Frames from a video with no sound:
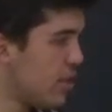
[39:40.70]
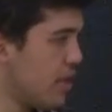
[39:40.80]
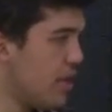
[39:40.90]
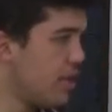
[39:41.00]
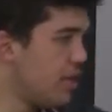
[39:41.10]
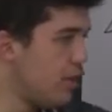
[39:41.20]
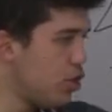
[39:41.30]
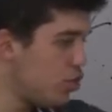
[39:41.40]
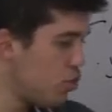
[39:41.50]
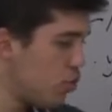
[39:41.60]
and here
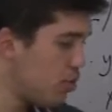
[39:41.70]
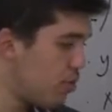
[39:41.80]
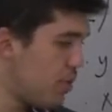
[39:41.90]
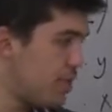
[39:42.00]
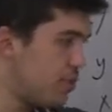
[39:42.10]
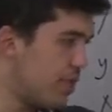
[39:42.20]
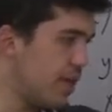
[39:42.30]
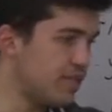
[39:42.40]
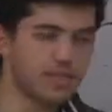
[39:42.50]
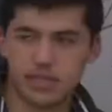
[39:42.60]
you would replace with
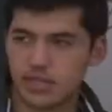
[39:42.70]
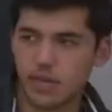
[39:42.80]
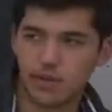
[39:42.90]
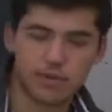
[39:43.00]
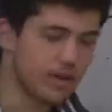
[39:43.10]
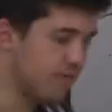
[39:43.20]
int. That's how you arrive